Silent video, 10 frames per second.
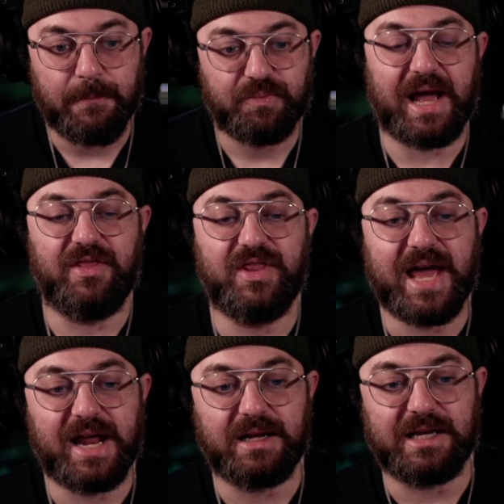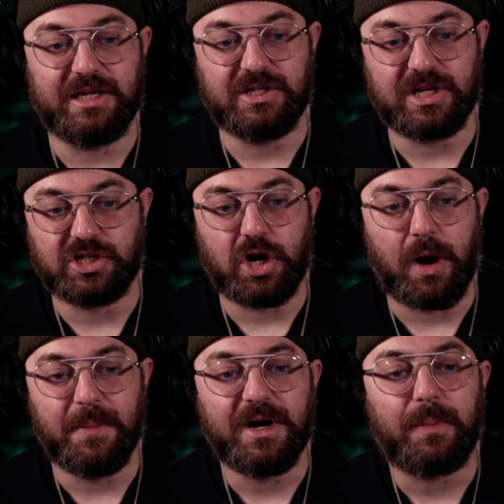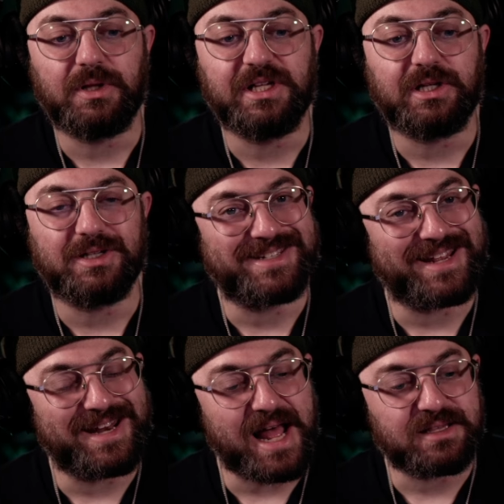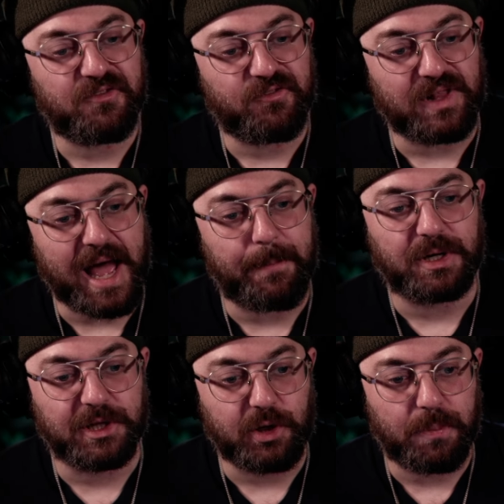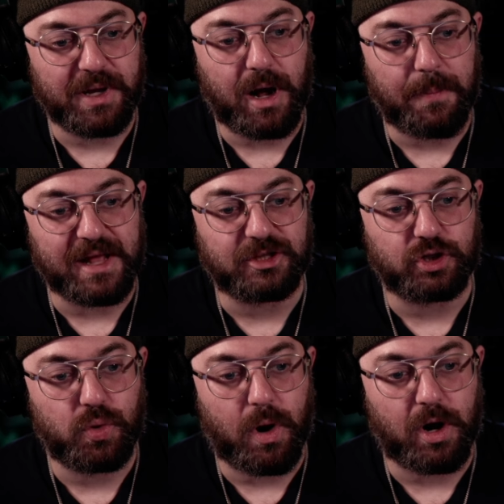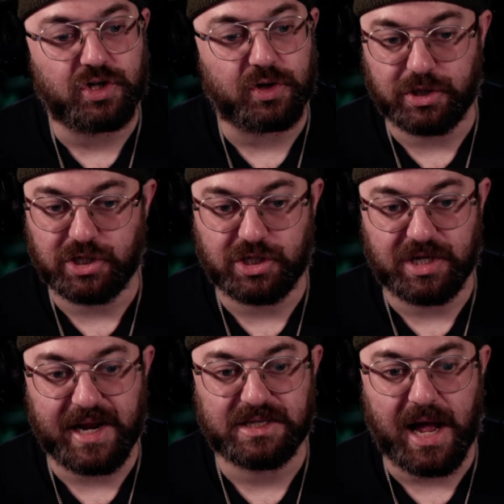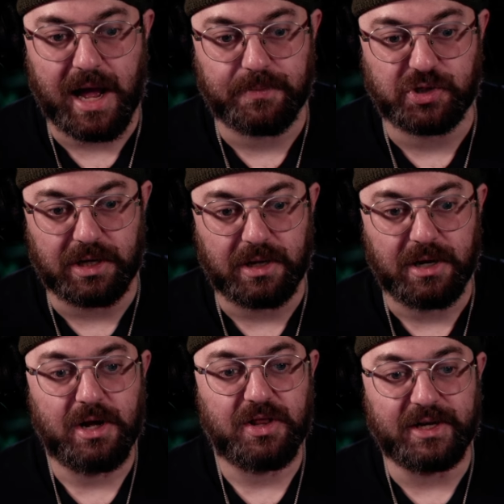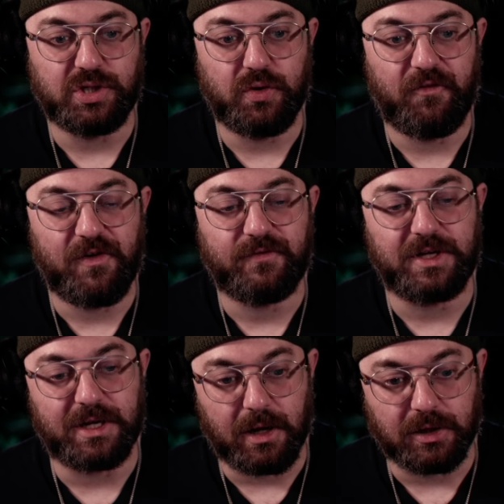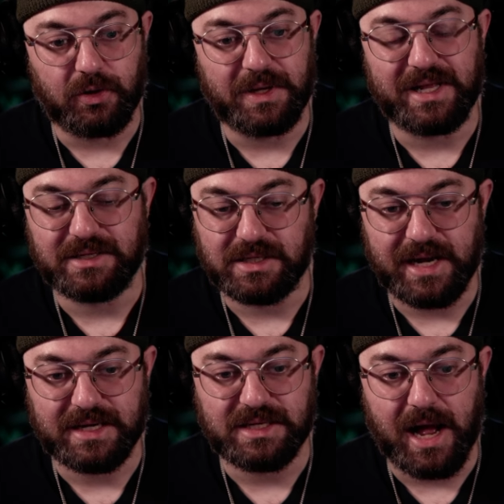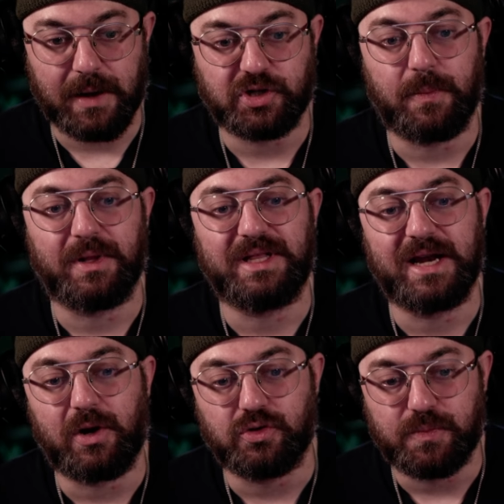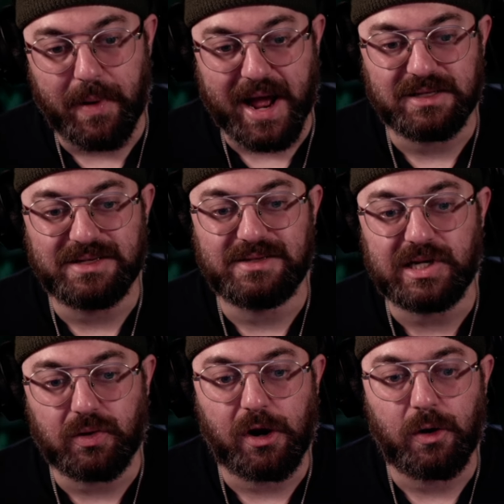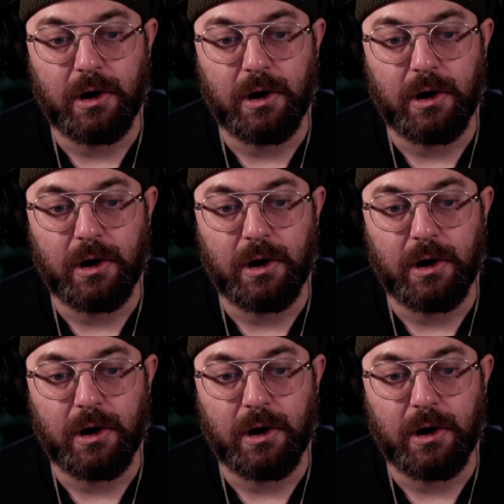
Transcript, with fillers: and then he's it's coming up a little. He said not to flat, but a little bit up at the 200, which is the next option. Then 250 a little bit. That's the next option. But then it goes back to zero